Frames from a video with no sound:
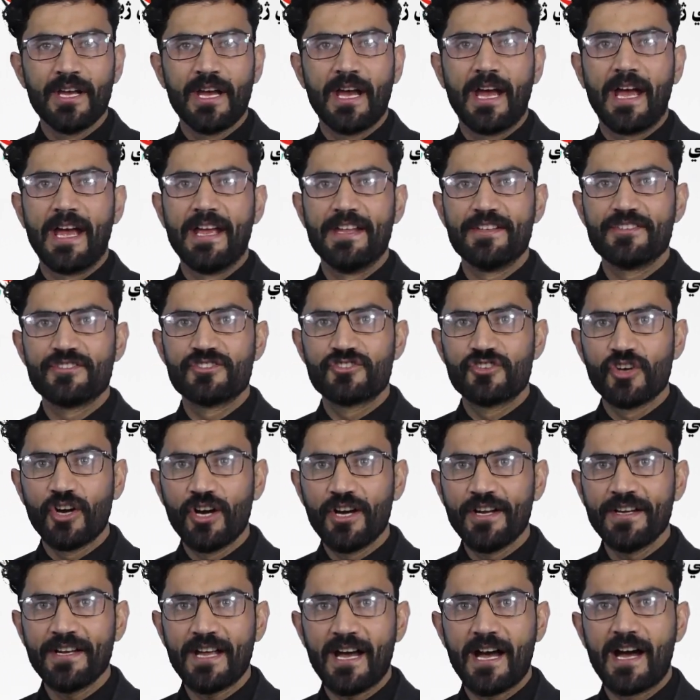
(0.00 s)
and
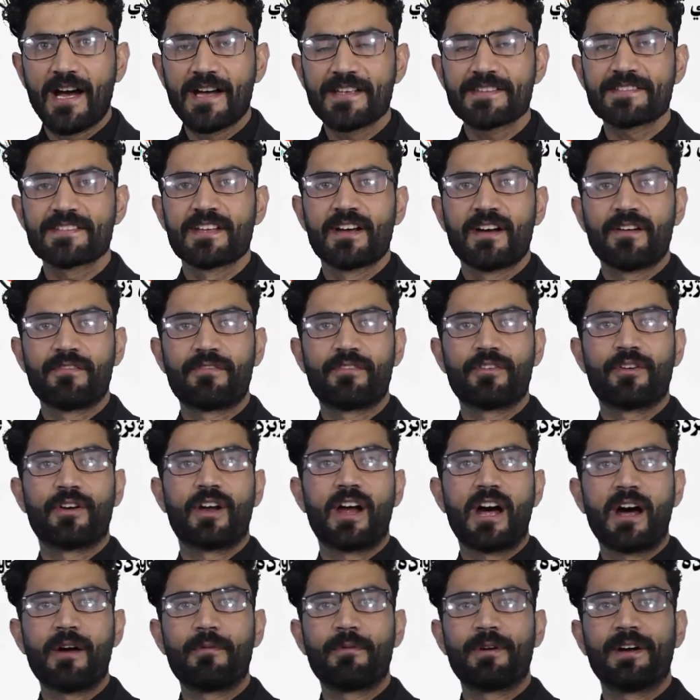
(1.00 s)
join us for
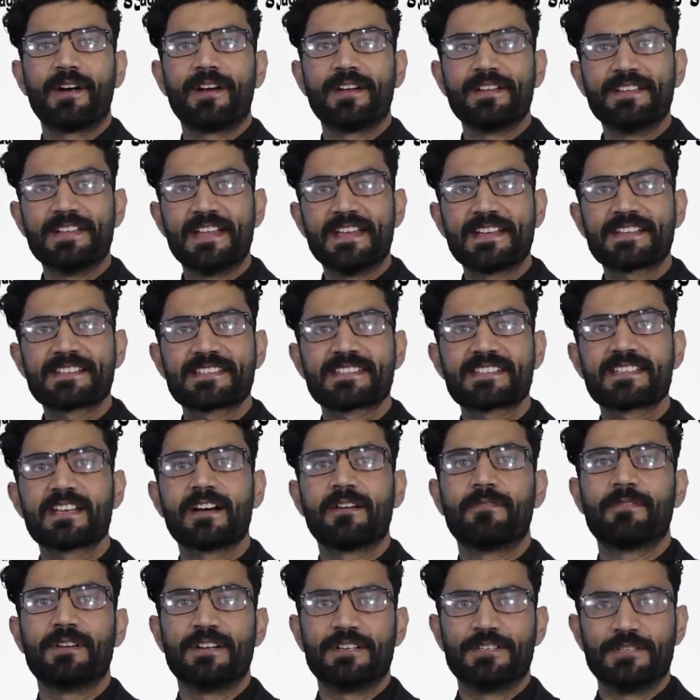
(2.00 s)
our next
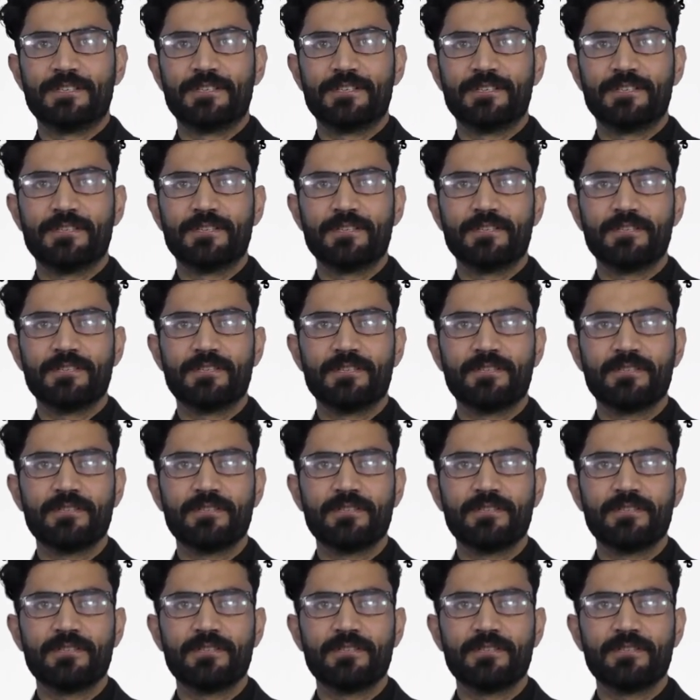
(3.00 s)
videos.